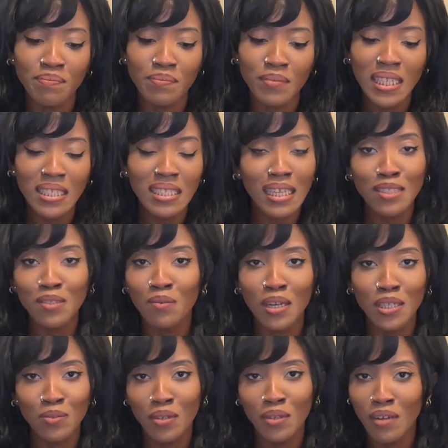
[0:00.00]
I just like to
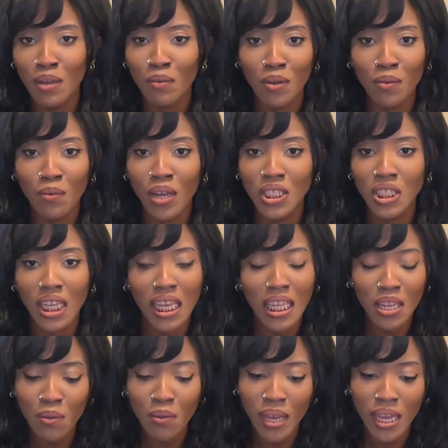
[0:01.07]
watch whatever I want to watch
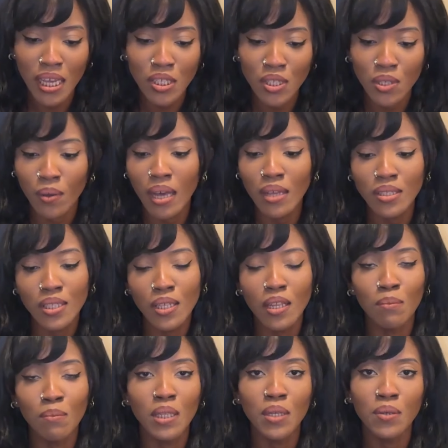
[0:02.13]
anyway. So I'll still
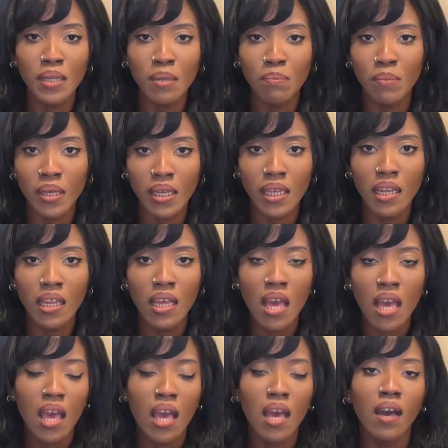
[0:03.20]
upload it, but
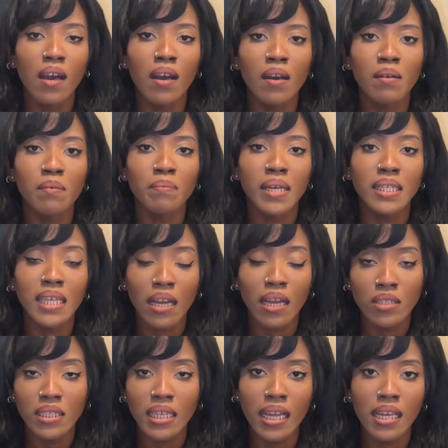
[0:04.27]
Attack
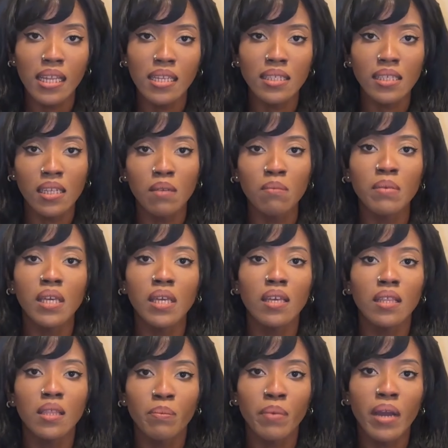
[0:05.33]
on Titan is going to be
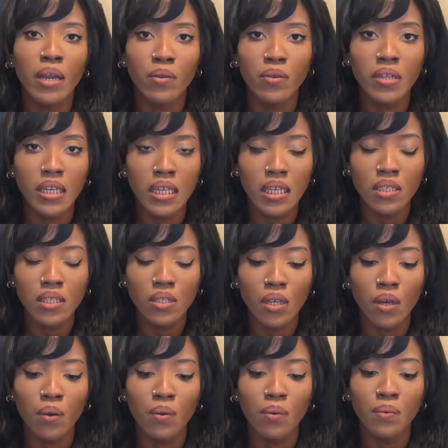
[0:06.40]
the priority. So
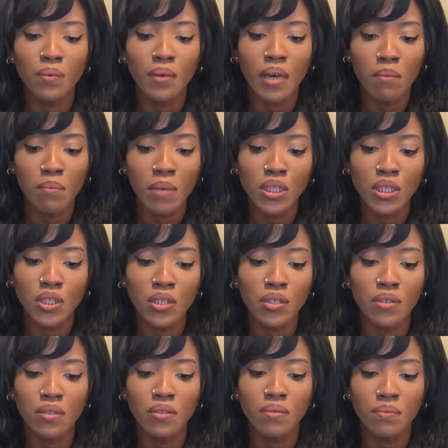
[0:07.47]
I'll make
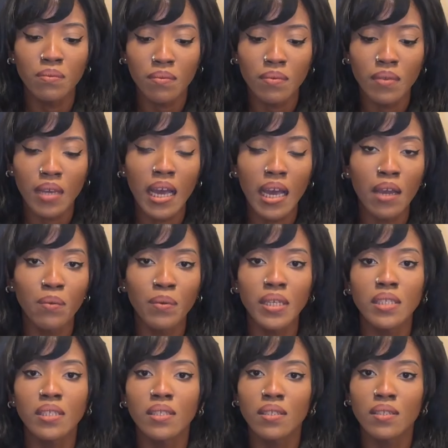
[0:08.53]
sure I
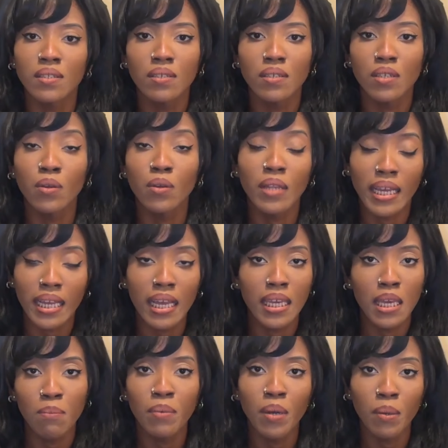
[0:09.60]
always, I
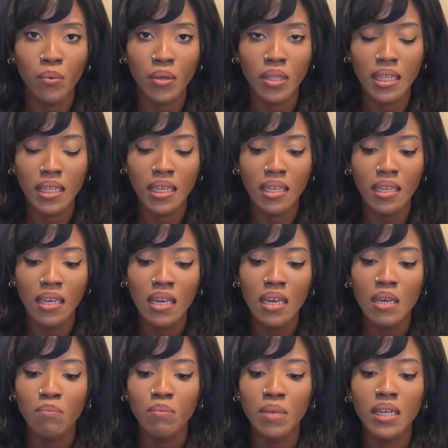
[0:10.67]
keep up with it
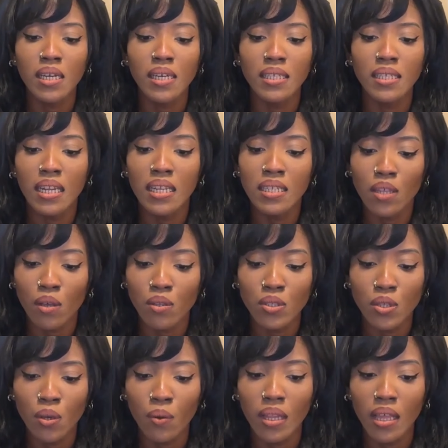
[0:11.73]
because it is
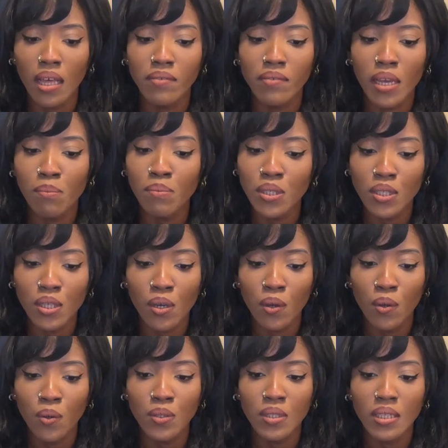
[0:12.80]
also a lot of
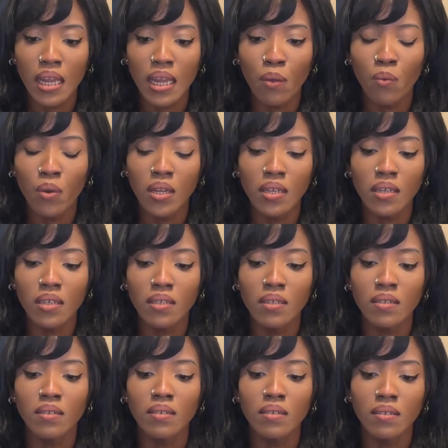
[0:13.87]
episodes and I want
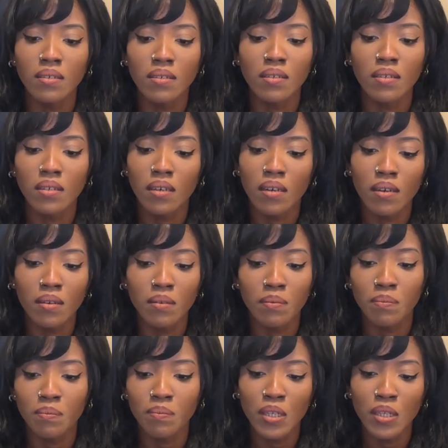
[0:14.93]
to,
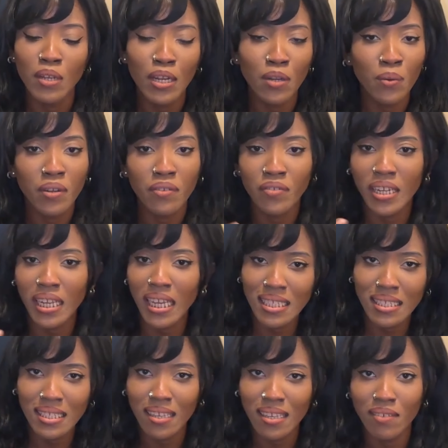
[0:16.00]
I don't want to forget
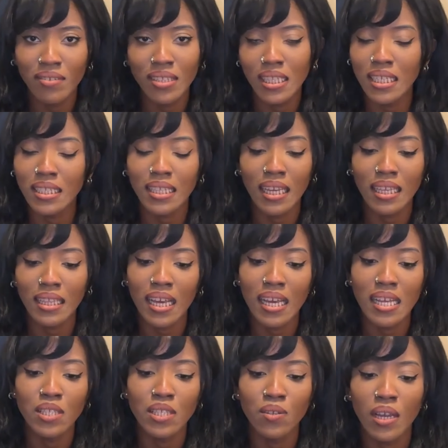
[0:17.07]
stuff and things like
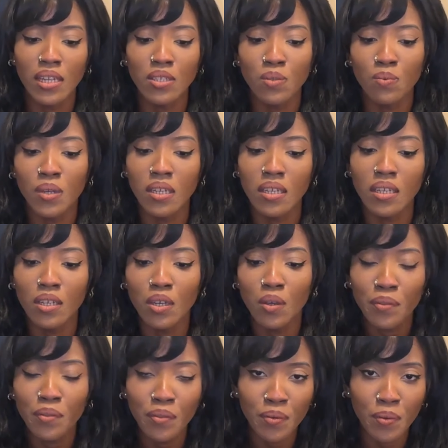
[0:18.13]
that. So I just want to go
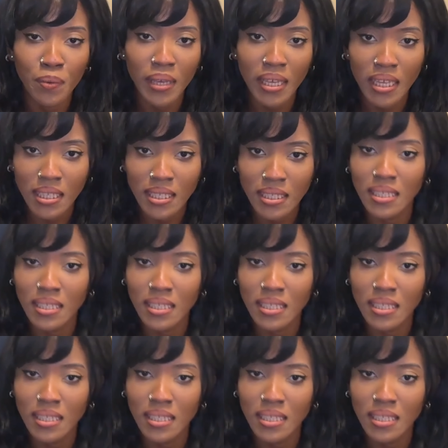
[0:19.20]
through it.